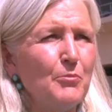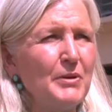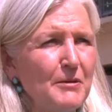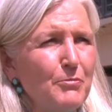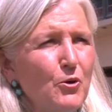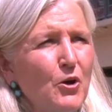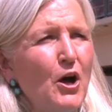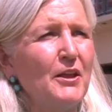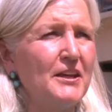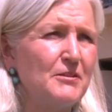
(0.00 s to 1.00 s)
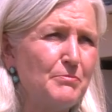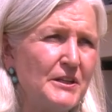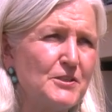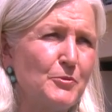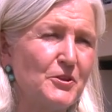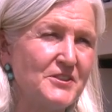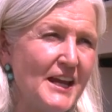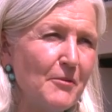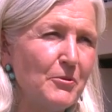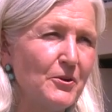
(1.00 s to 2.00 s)
people uh, in Pittsburgh's
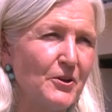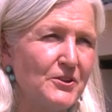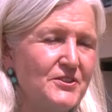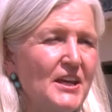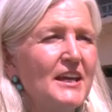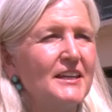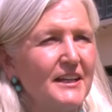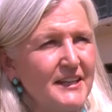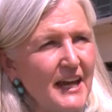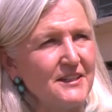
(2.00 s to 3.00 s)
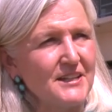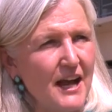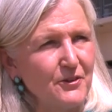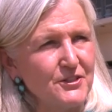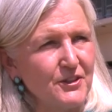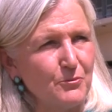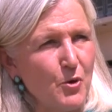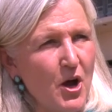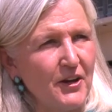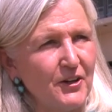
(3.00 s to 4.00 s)
neighborhoods can get down to the
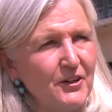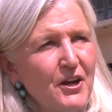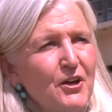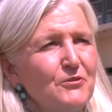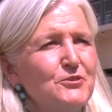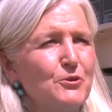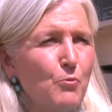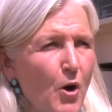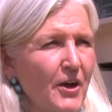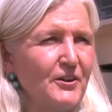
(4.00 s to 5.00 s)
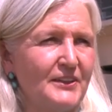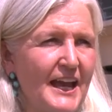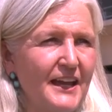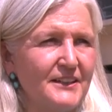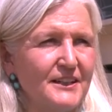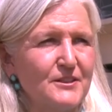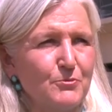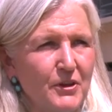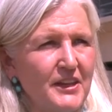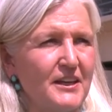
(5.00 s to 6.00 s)
water to water landings
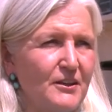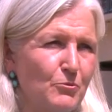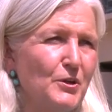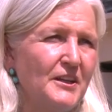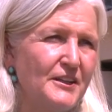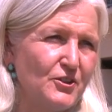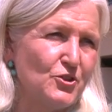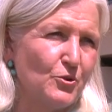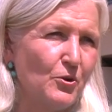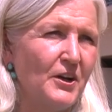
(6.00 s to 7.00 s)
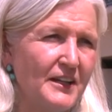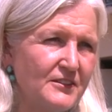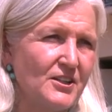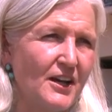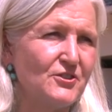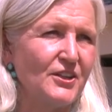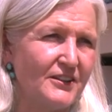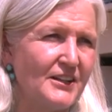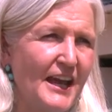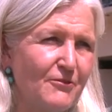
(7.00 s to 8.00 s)
where they can really enjoy, touch, and,
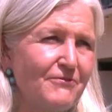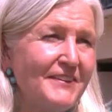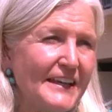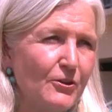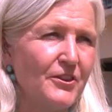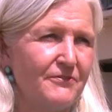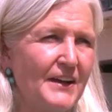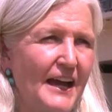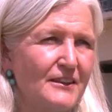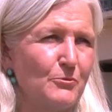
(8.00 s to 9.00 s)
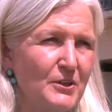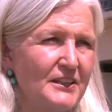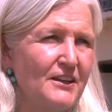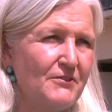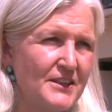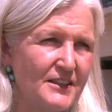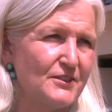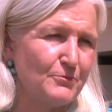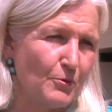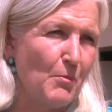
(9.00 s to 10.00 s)
and feel the fact that we live in
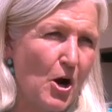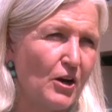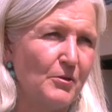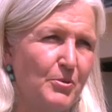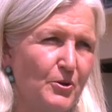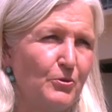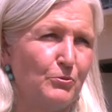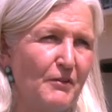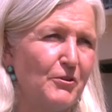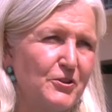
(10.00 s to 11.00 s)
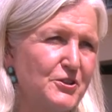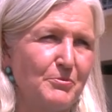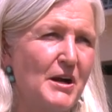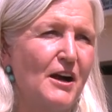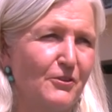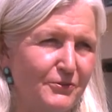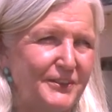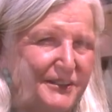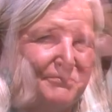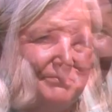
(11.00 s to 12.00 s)
this remarkable river topography